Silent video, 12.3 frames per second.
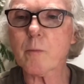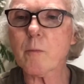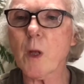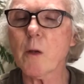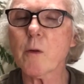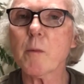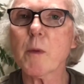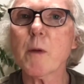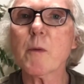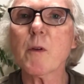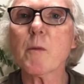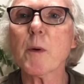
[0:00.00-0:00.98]

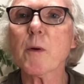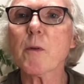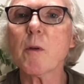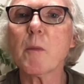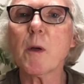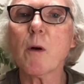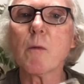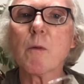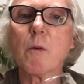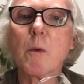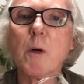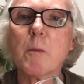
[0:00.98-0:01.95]
Sometimes these beers can be
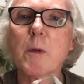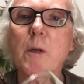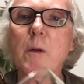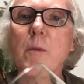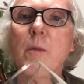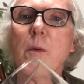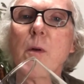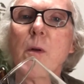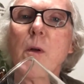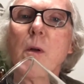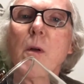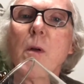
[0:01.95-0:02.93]
overwhelming.
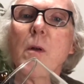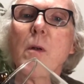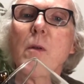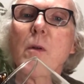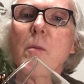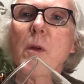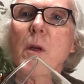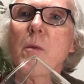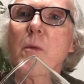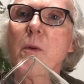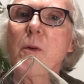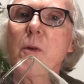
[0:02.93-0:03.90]

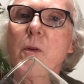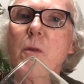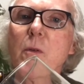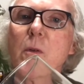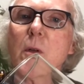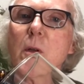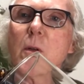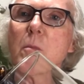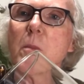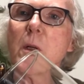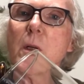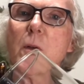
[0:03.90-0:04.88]
Sometimes they're just as
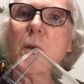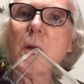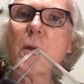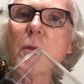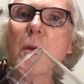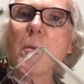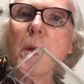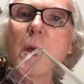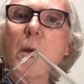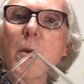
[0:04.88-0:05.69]
pleasing as can be.